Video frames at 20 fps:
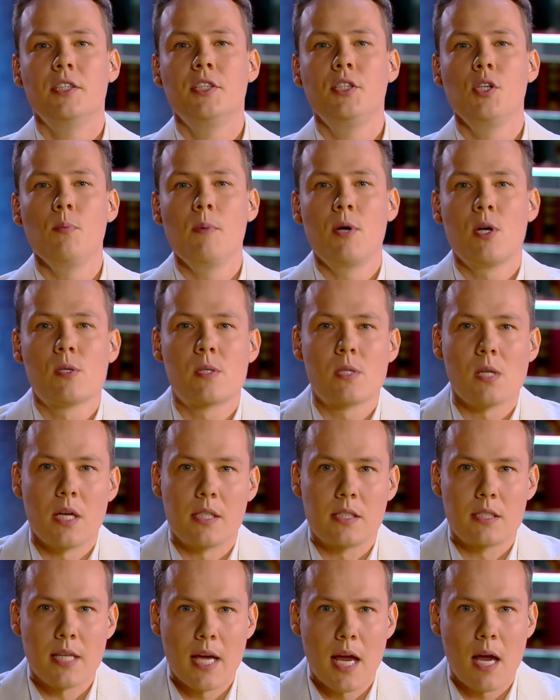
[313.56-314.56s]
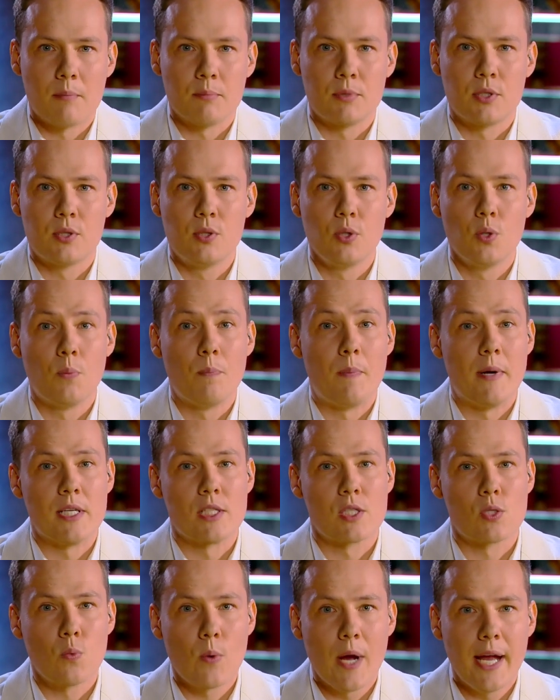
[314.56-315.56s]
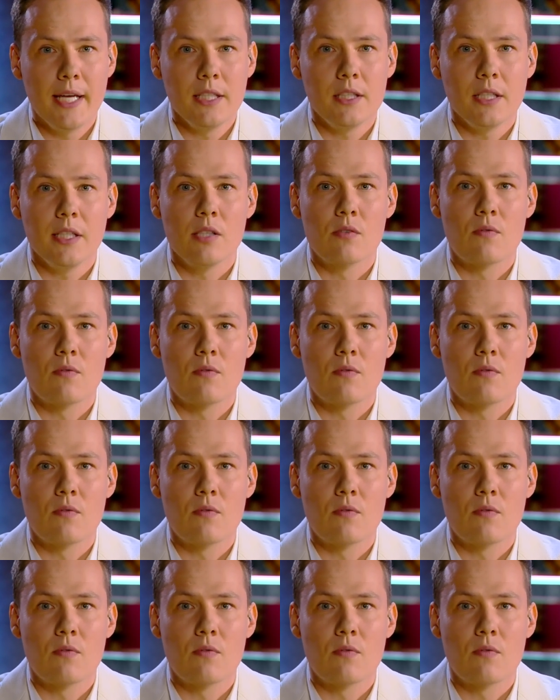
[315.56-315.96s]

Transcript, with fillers: Numerous attempts to persuade